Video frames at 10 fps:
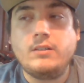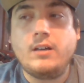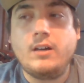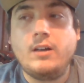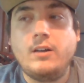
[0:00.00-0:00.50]

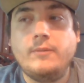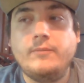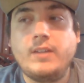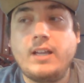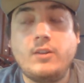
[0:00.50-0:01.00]

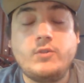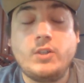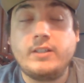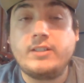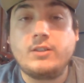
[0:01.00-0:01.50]
Um, I love
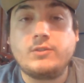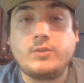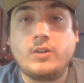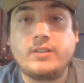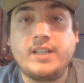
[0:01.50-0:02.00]
Chilling Tales for
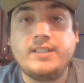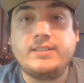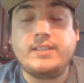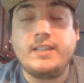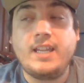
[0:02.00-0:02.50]
Dark
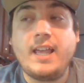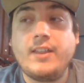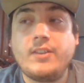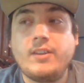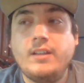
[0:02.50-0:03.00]
Nights to
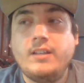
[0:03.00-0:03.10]
death.